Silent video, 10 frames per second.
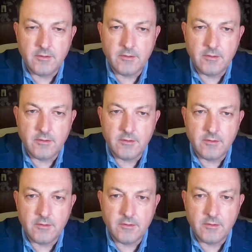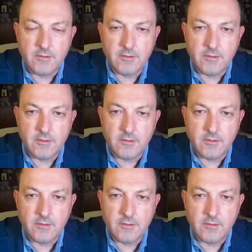
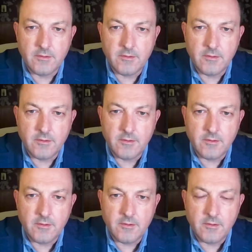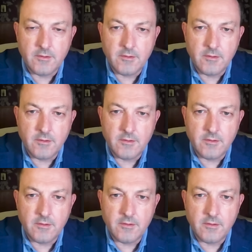
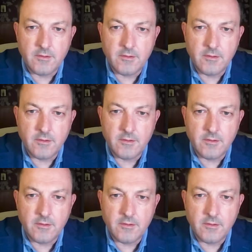This person isn't speaking.